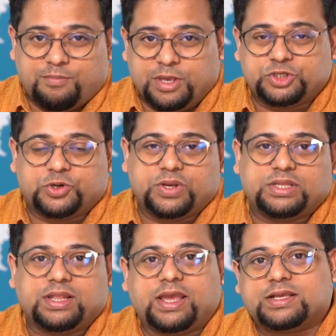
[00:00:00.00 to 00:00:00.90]
make sure to
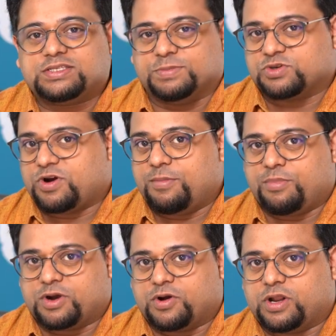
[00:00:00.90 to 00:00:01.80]
hit the like and subscribe
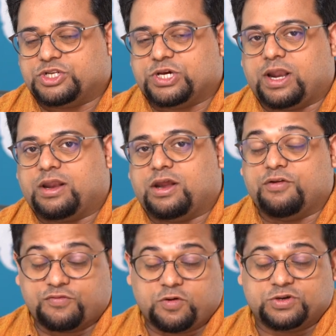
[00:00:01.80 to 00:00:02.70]
button on our channel. And
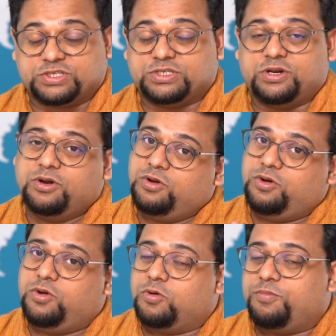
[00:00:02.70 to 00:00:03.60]
of course,
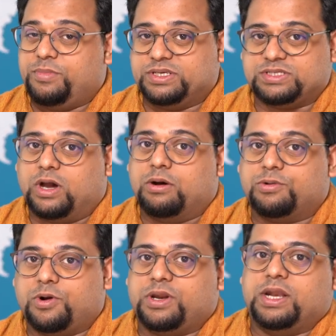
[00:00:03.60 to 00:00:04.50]
don't miss
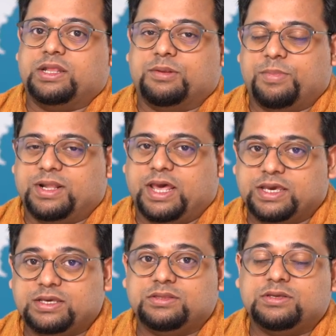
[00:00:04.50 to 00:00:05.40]
out on hitting the bell
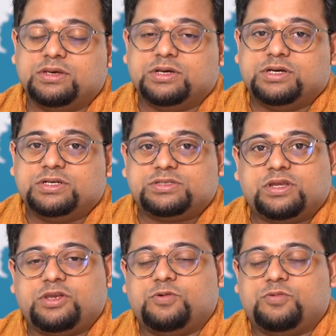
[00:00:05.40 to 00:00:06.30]
icon, so
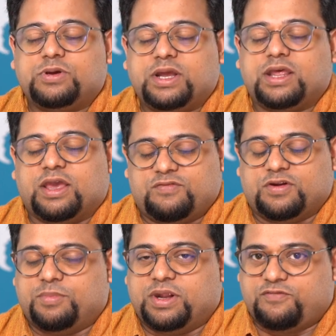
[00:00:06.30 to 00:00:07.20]
that you get every
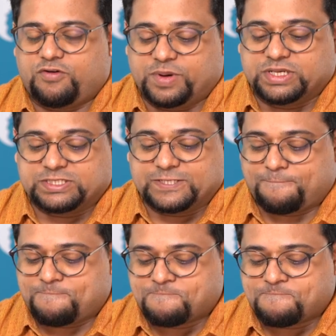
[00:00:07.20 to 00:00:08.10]
update from us.
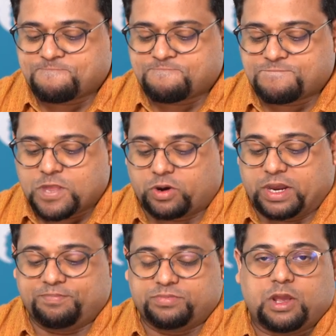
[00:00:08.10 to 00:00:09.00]

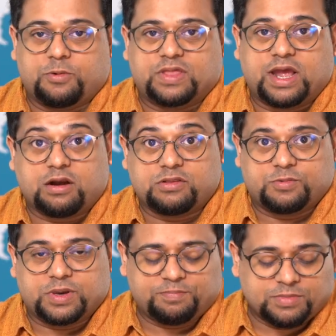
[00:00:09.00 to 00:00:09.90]
Okay, now with that out of the
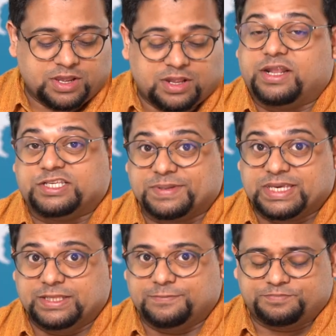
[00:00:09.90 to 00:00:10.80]
way, let's
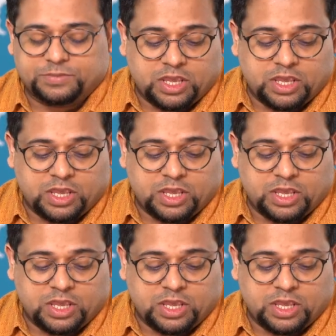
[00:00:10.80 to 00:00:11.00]
begin.